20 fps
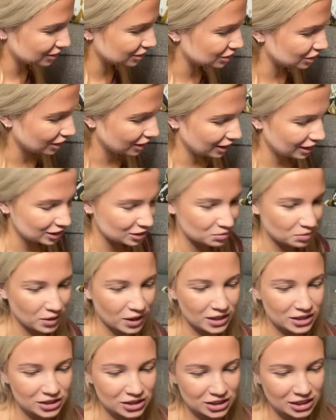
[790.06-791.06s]
JH
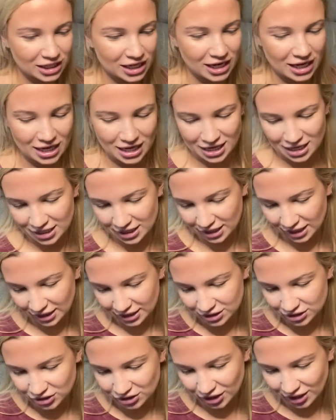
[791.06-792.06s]
brush. It is
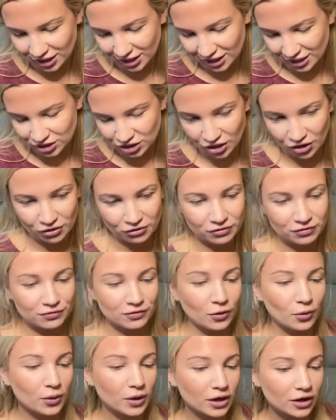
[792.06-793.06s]

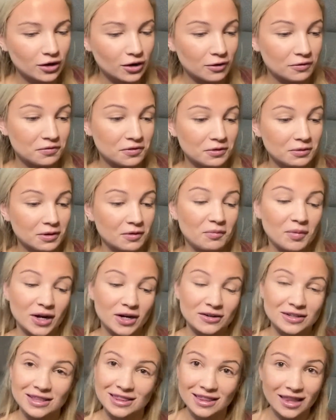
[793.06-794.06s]
JH04. Hopefully we have better
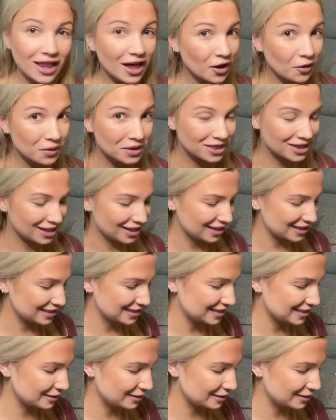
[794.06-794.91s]
luck with this.